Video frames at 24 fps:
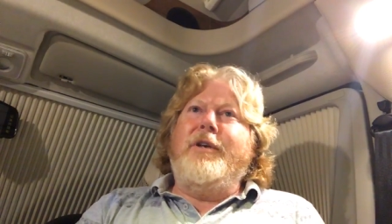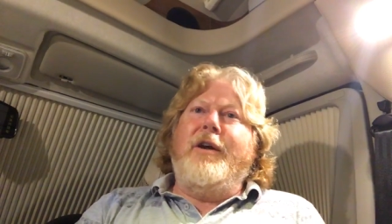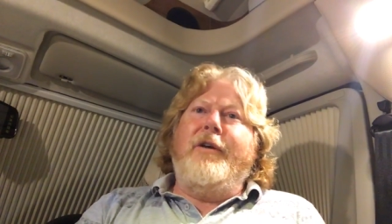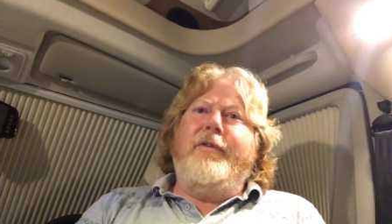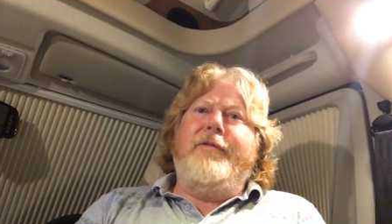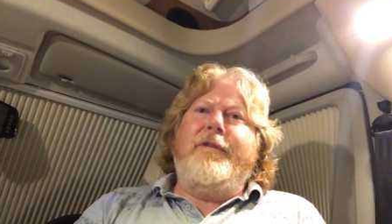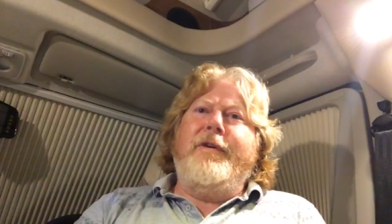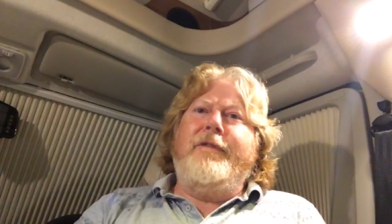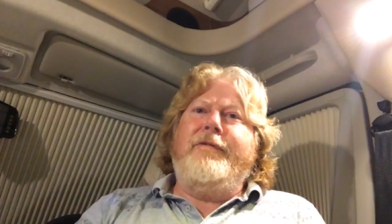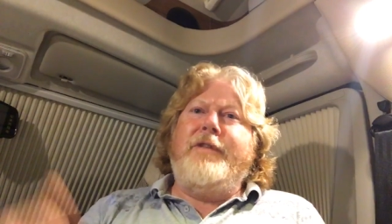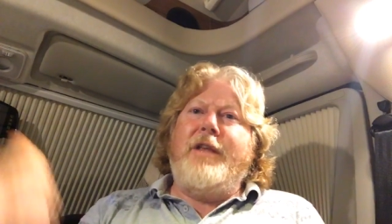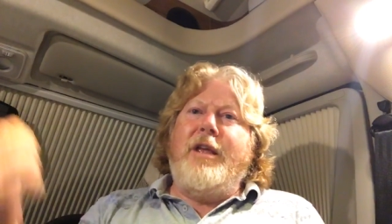
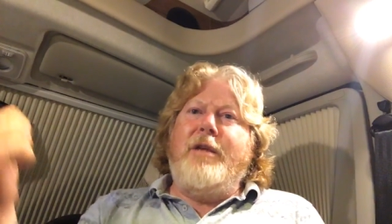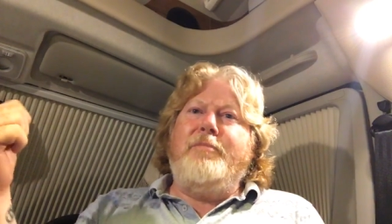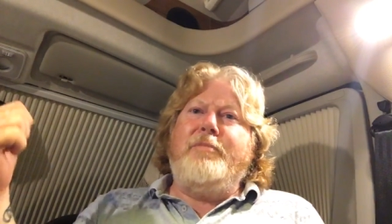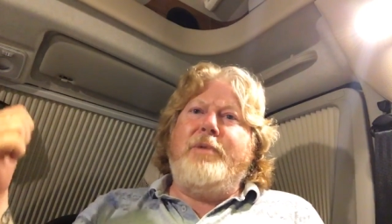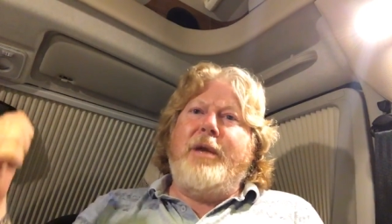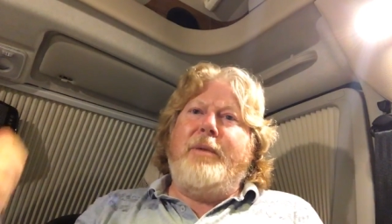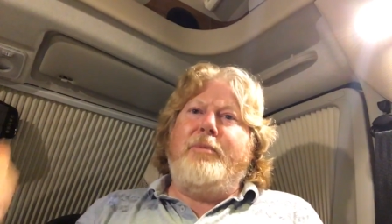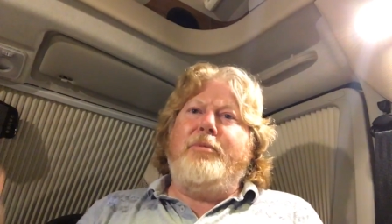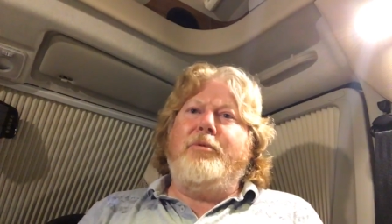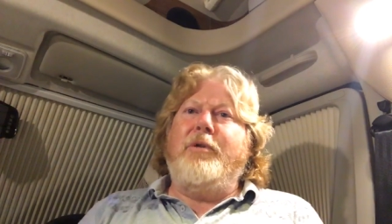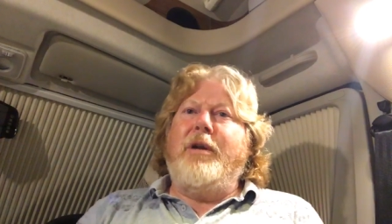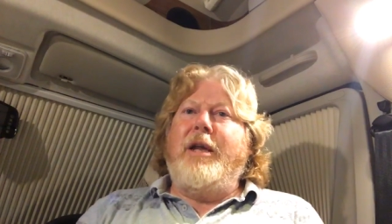15
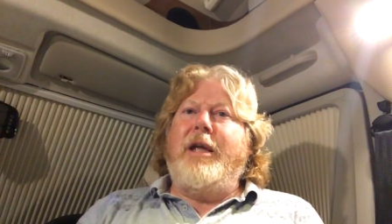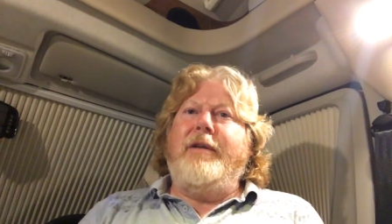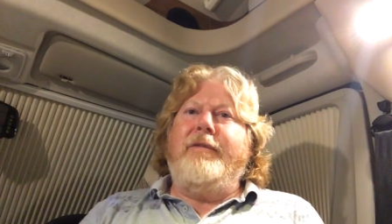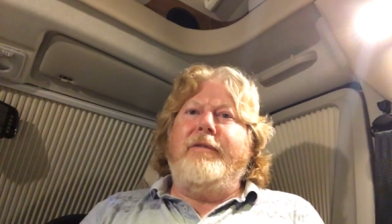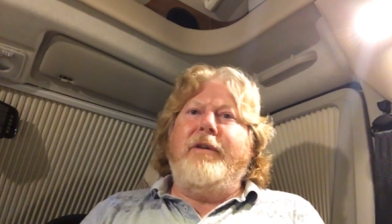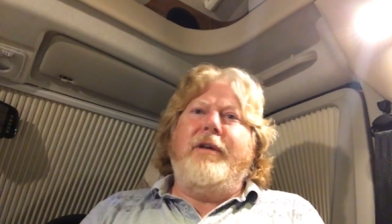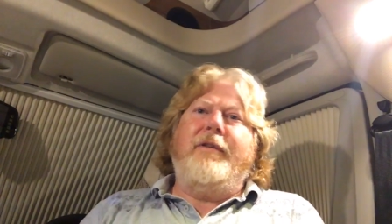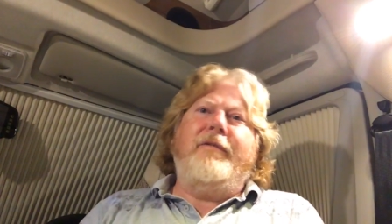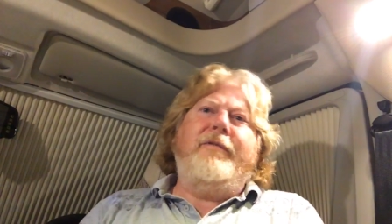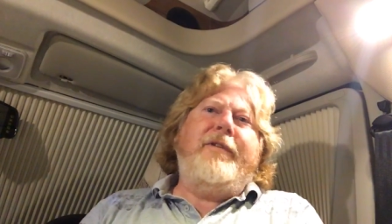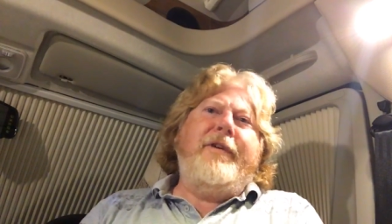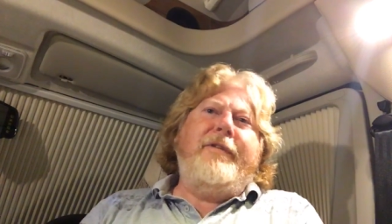people
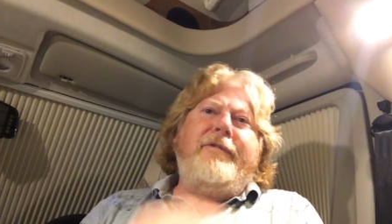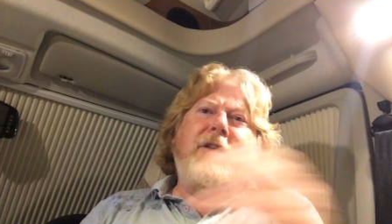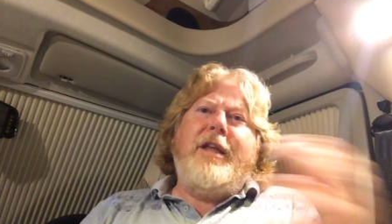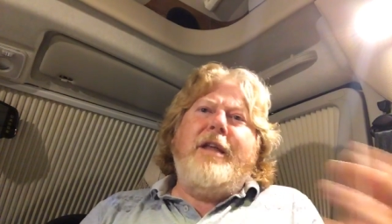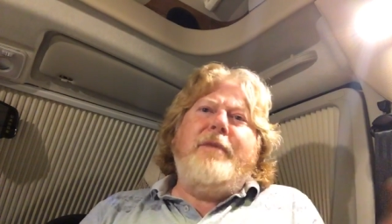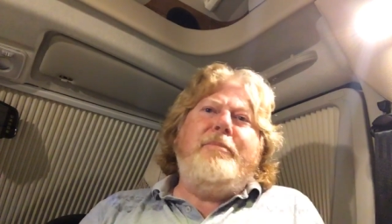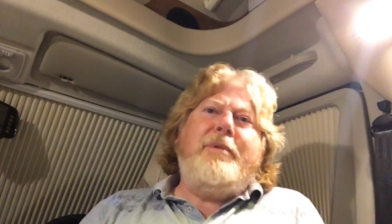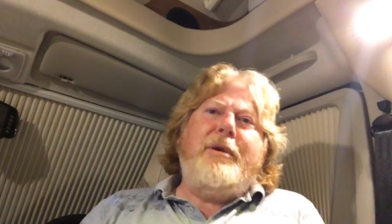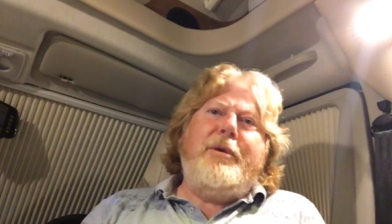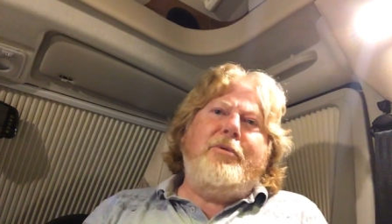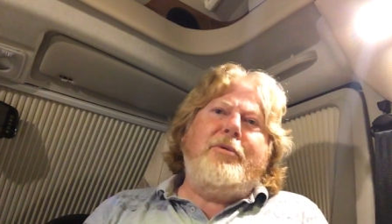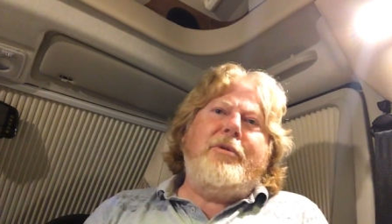leaving,
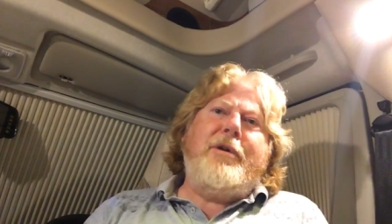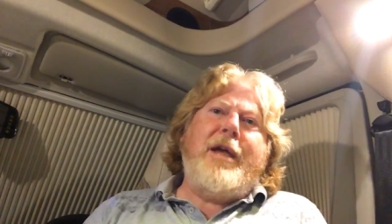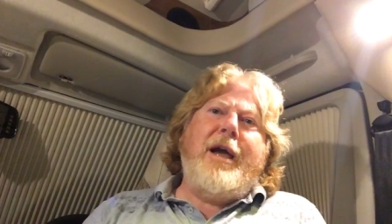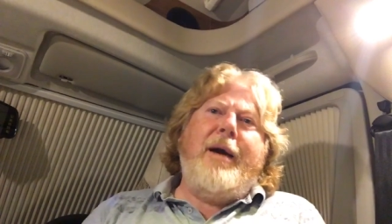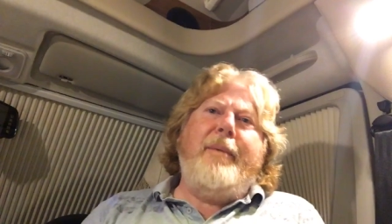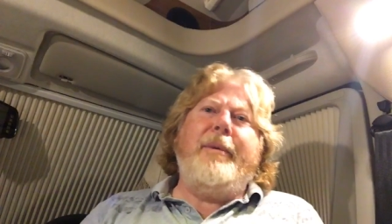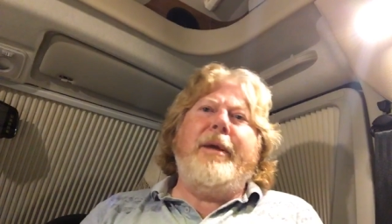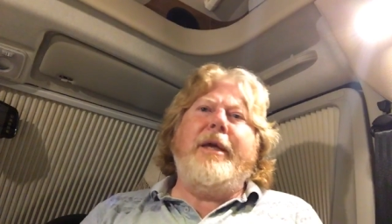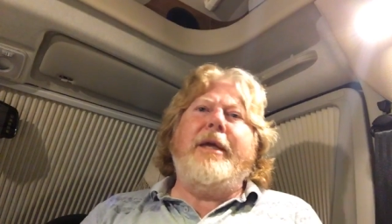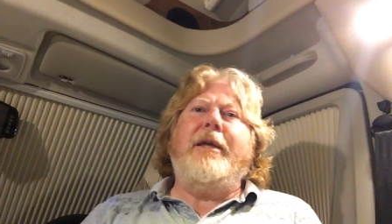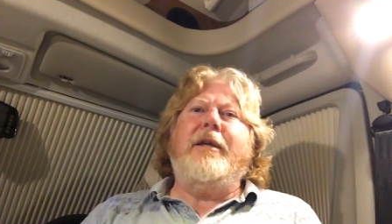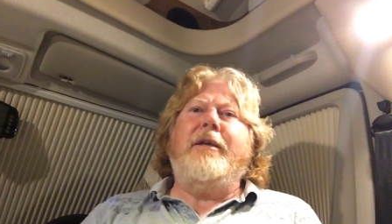15 people
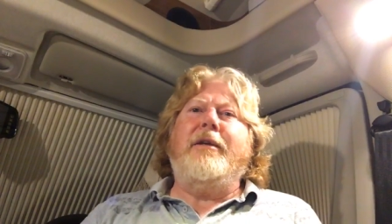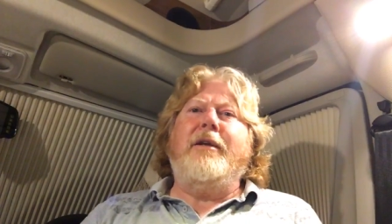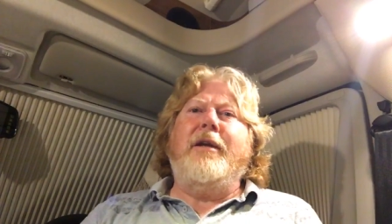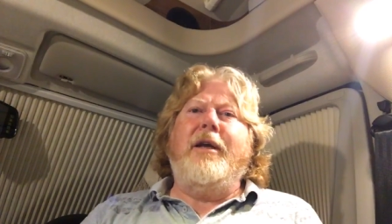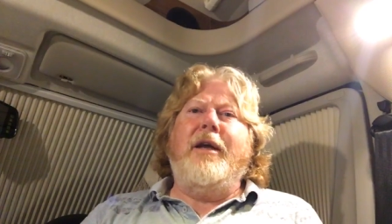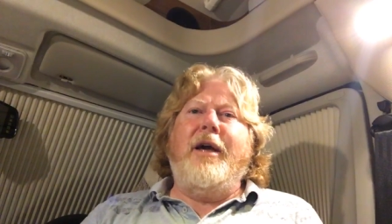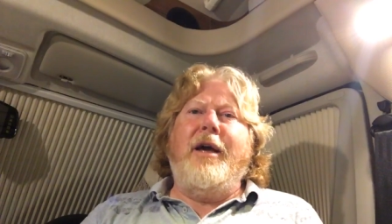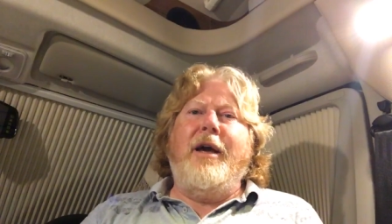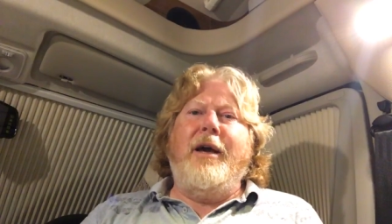coming.